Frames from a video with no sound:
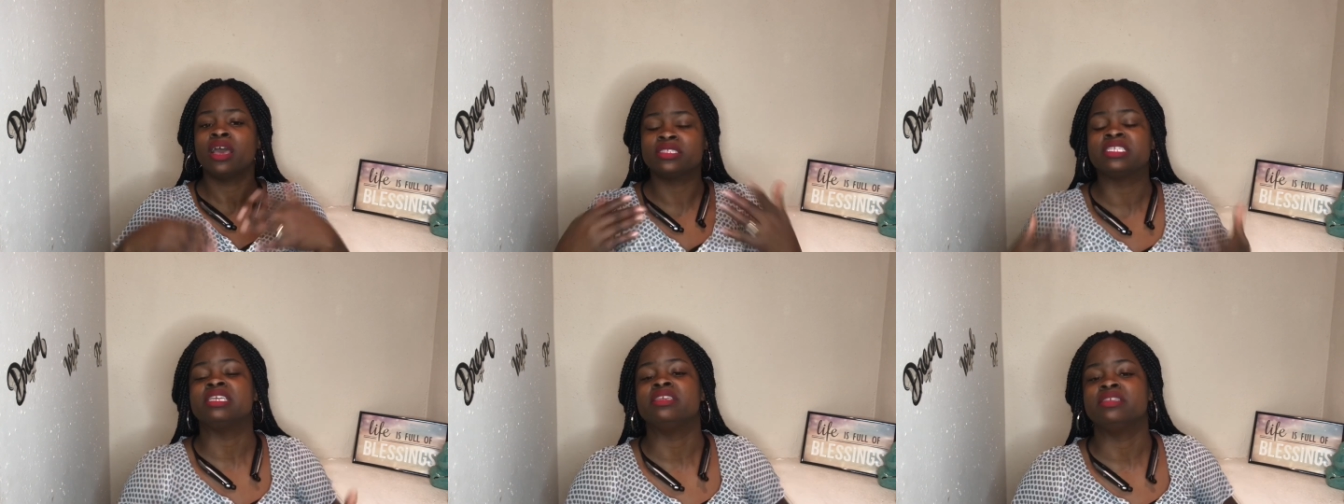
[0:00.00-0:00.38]

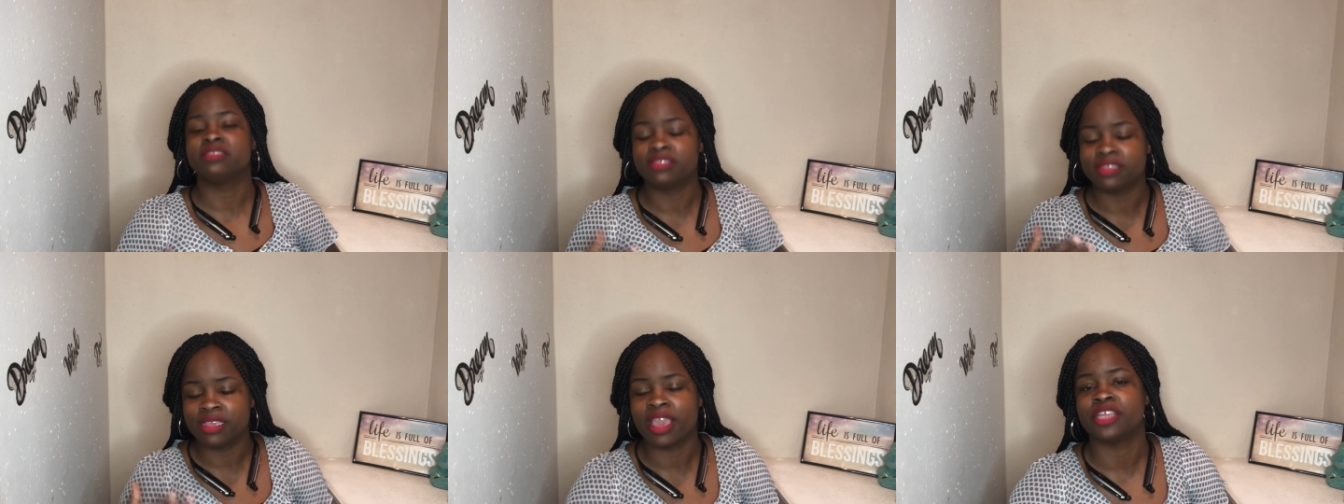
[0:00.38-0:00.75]
until
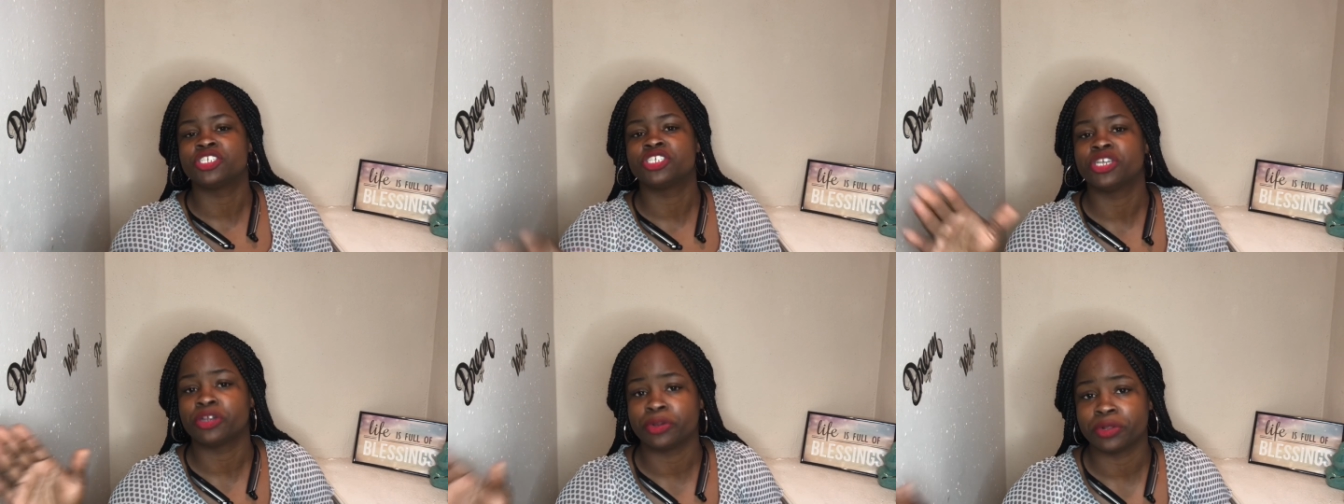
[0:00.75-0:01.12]
you
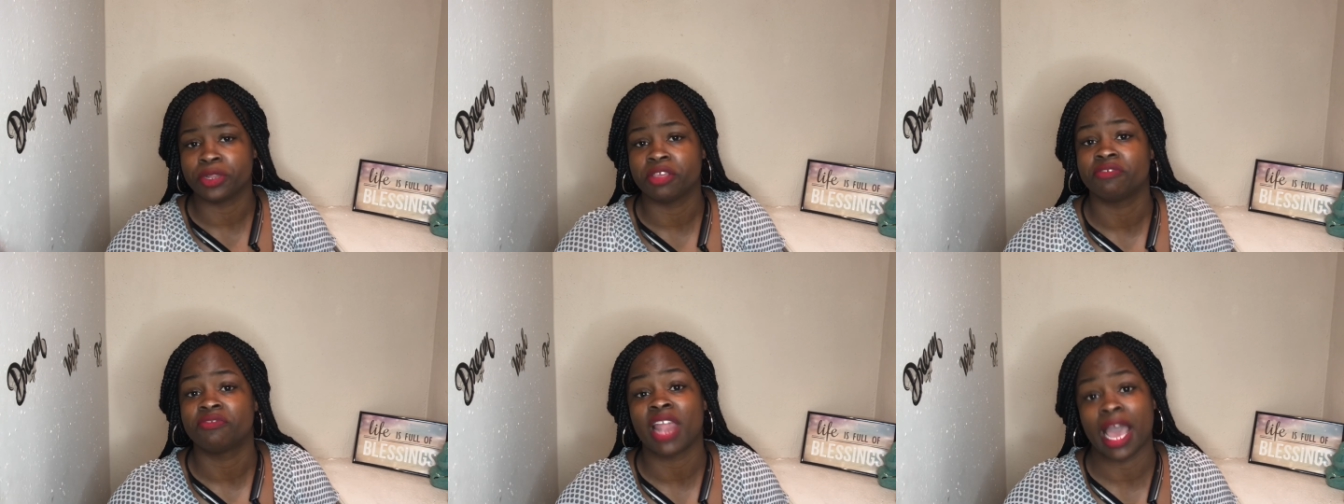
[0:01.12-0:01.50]
catch your
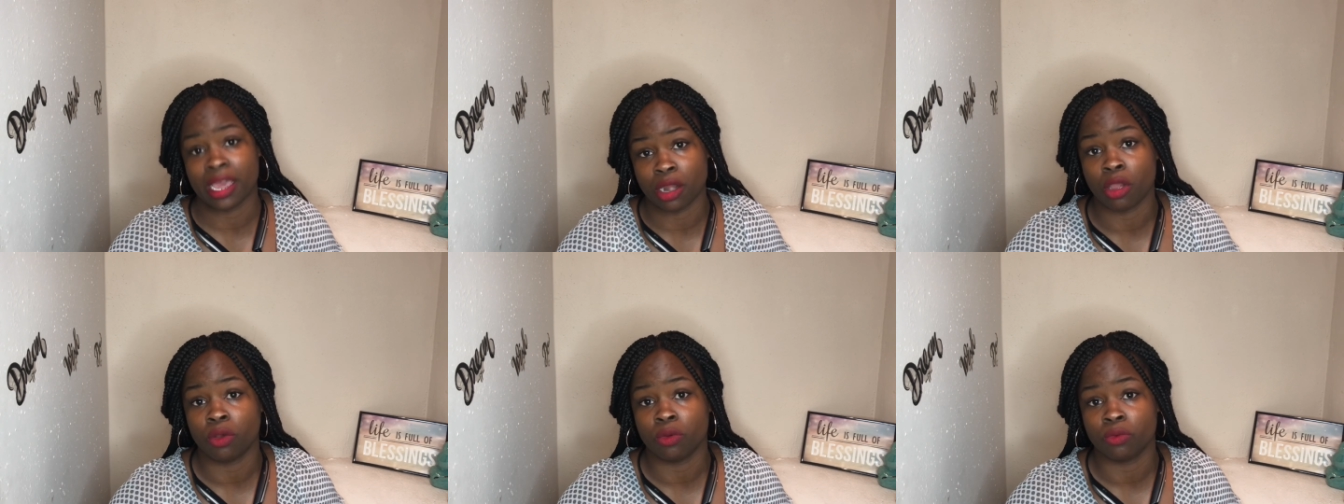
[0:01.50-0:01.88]
early
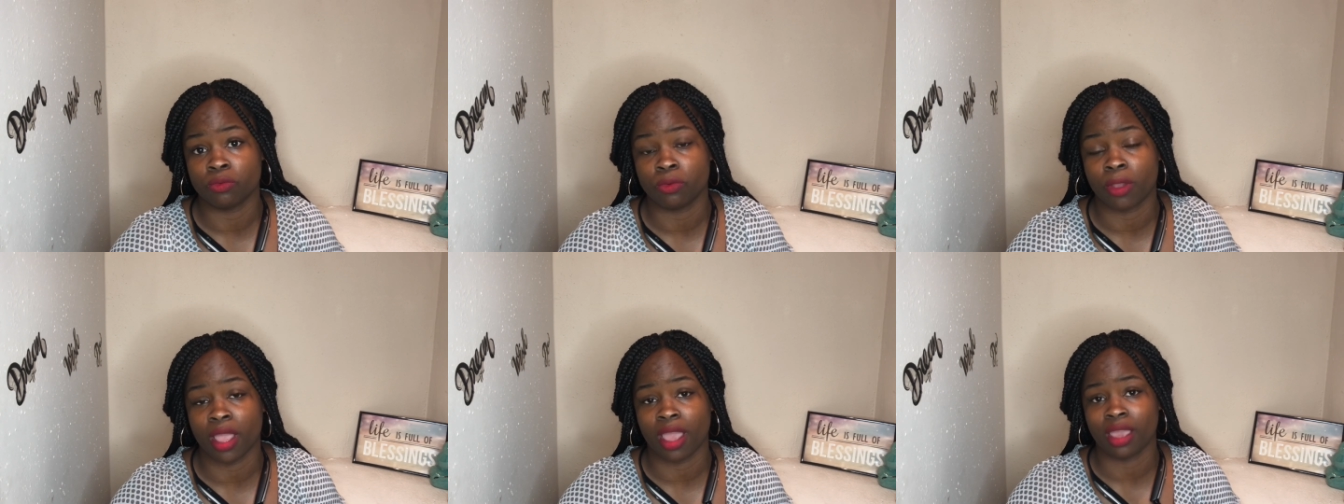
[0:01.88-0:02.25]
flight
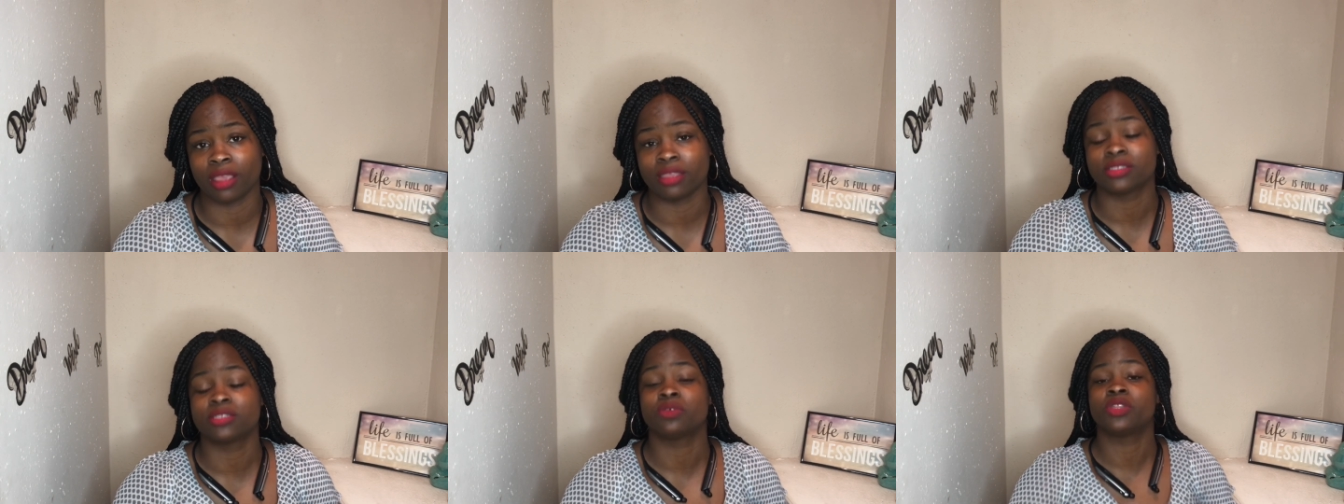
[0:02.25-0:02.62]
on,
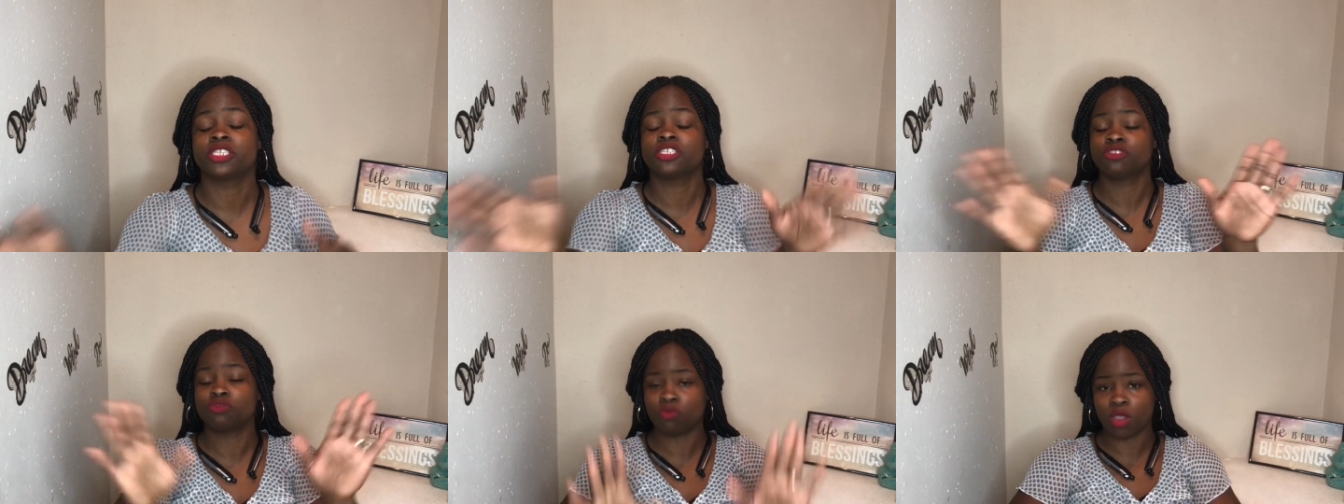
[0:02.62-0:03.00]
okay? So
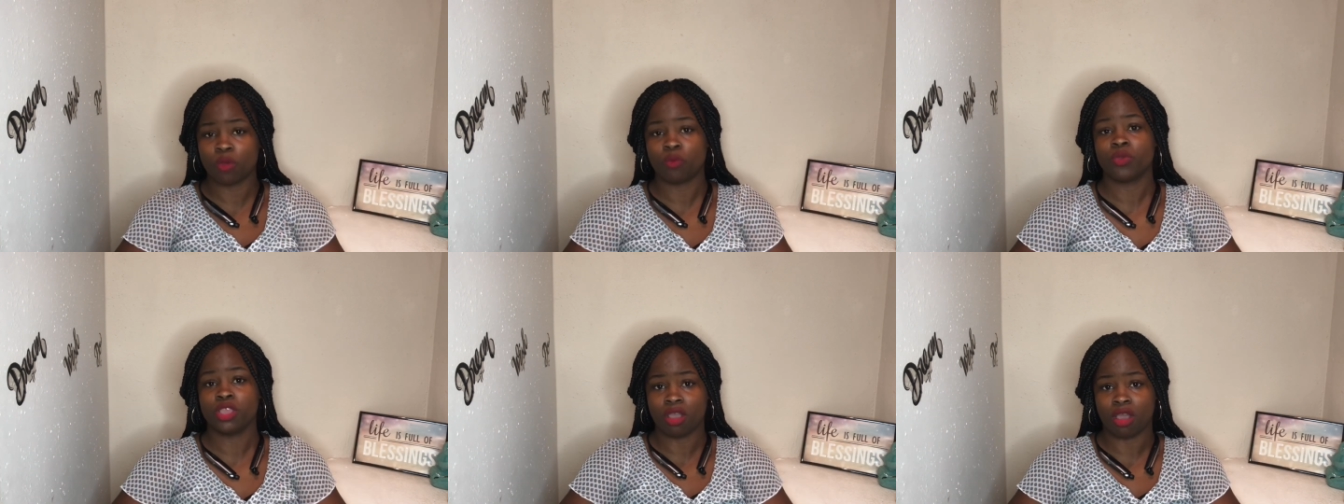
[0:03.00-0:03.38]
this is
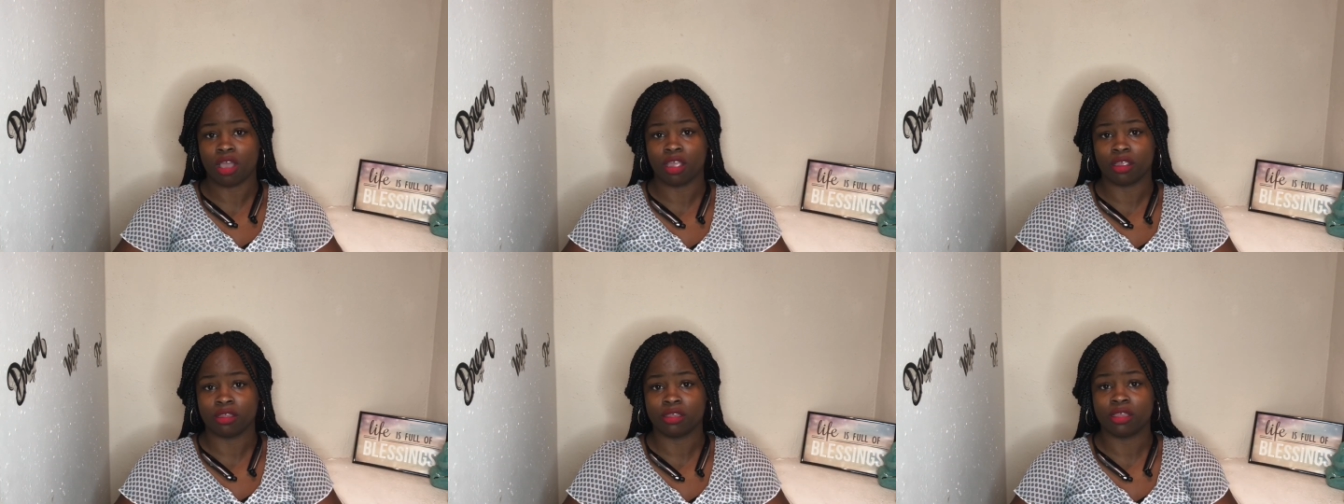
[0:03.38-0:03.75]
where we
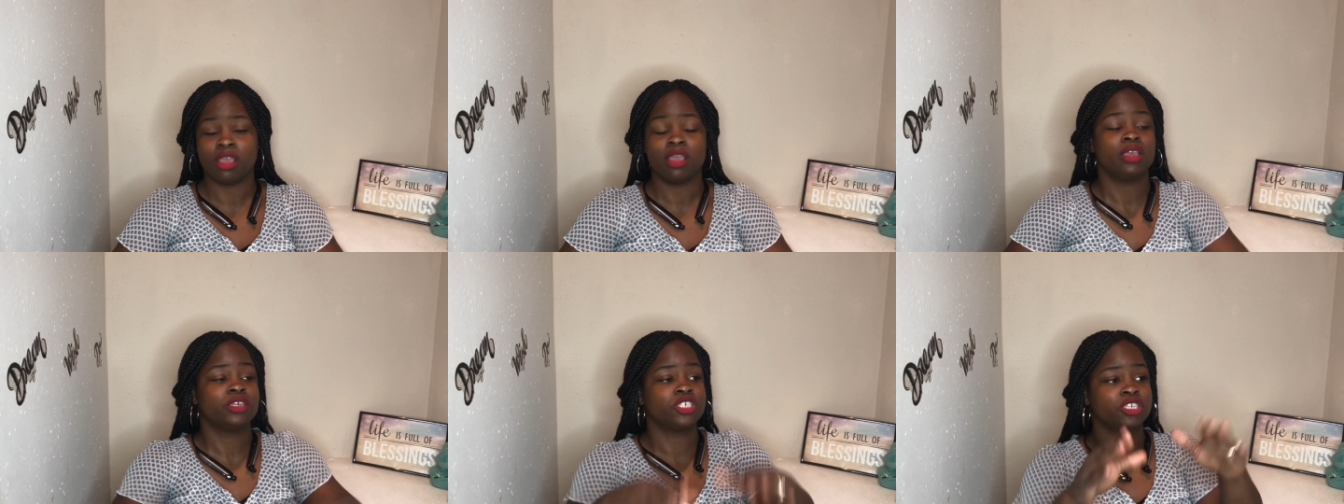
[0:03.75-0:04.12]
are.
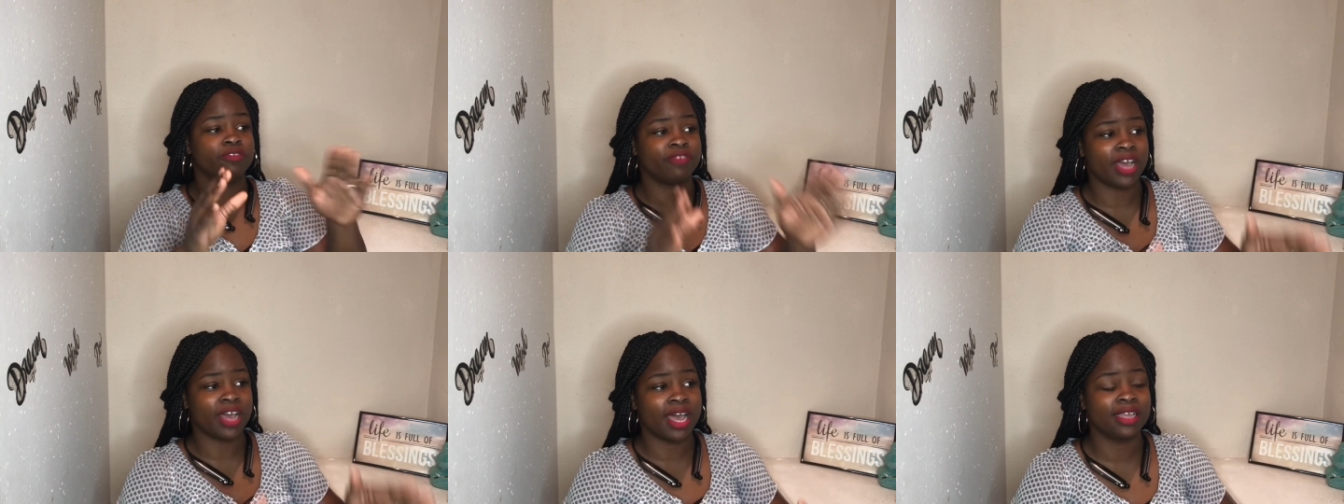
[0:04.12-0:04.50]
She
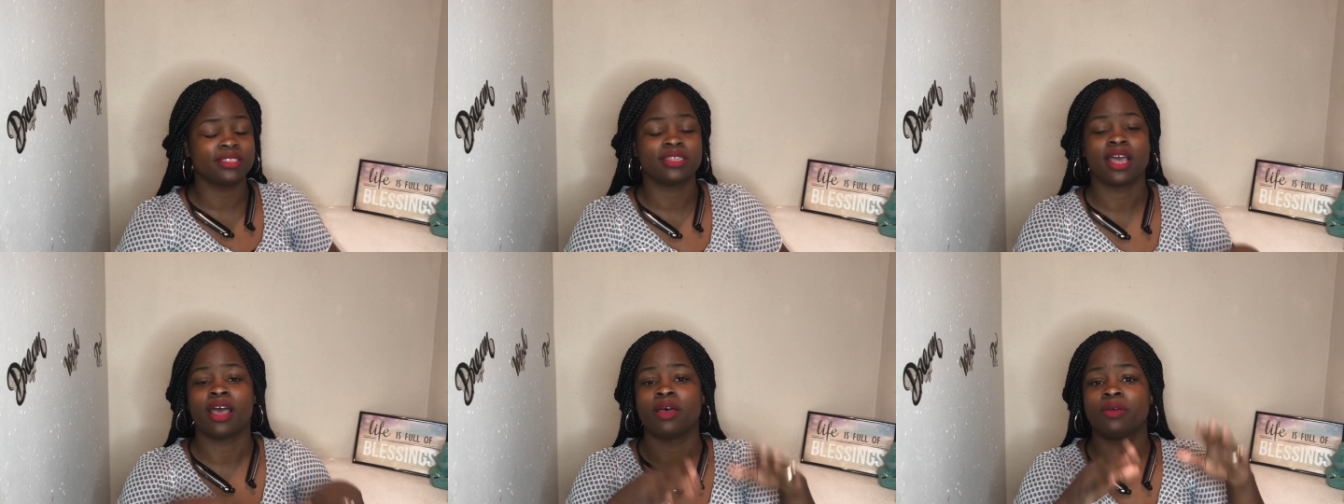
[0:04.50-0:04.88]

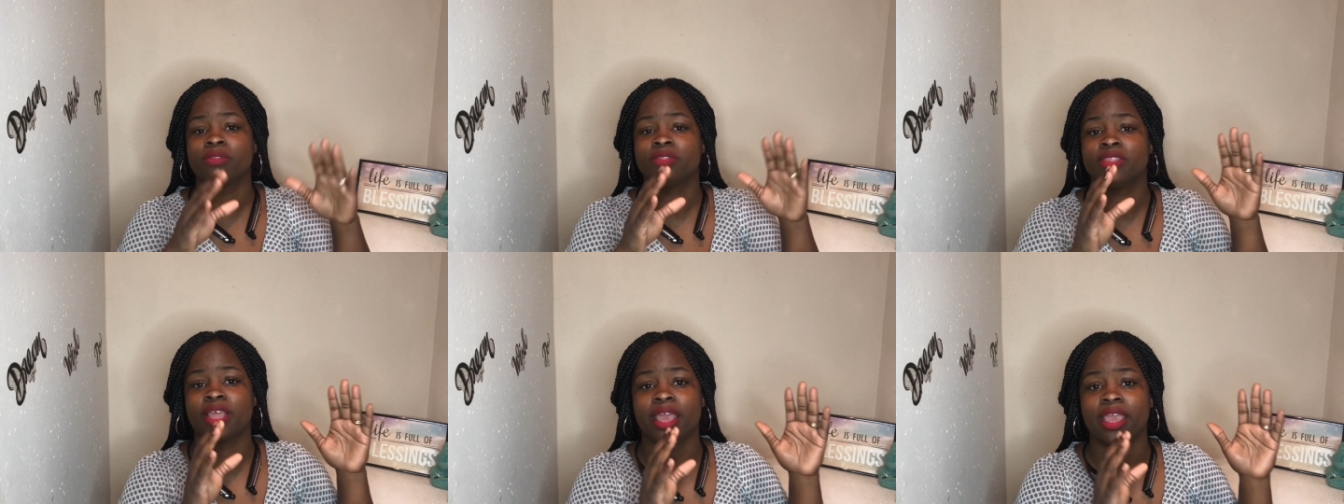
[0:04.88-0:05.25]
finds
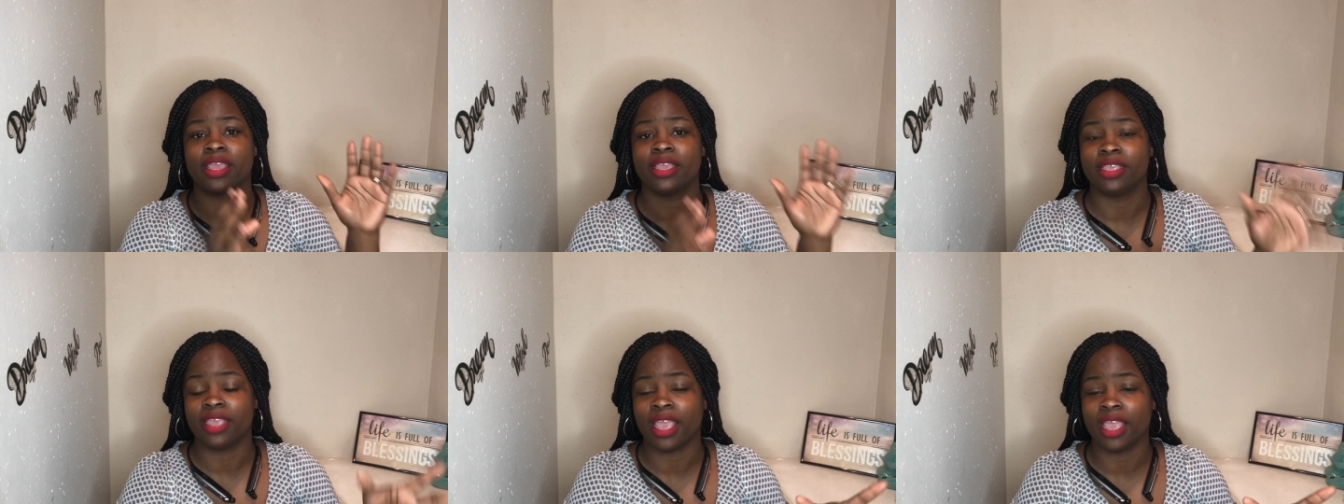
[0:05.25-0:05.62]
out
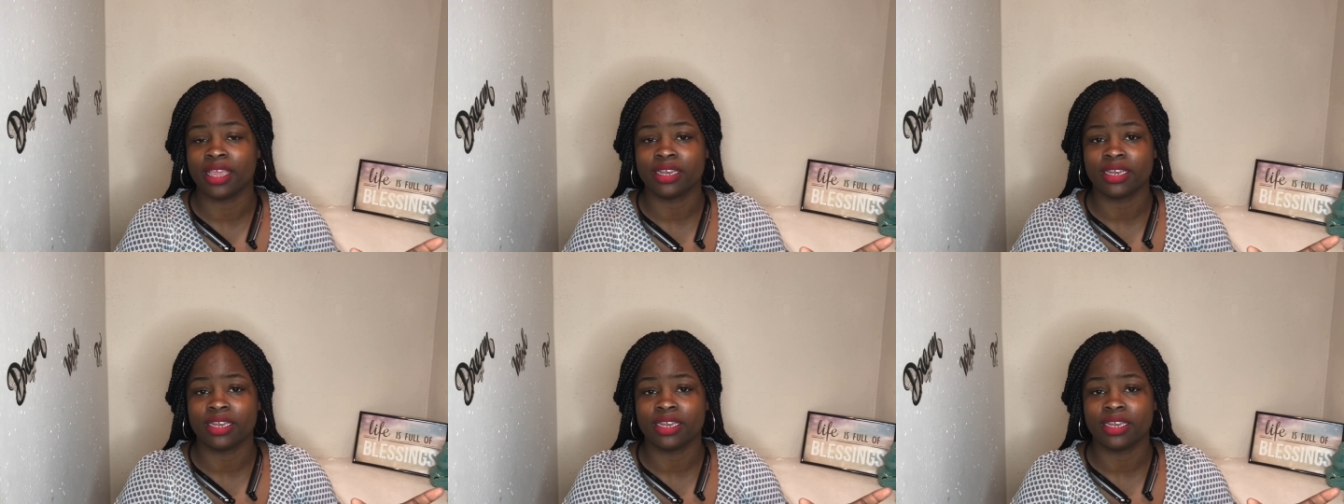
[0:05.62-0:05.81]
that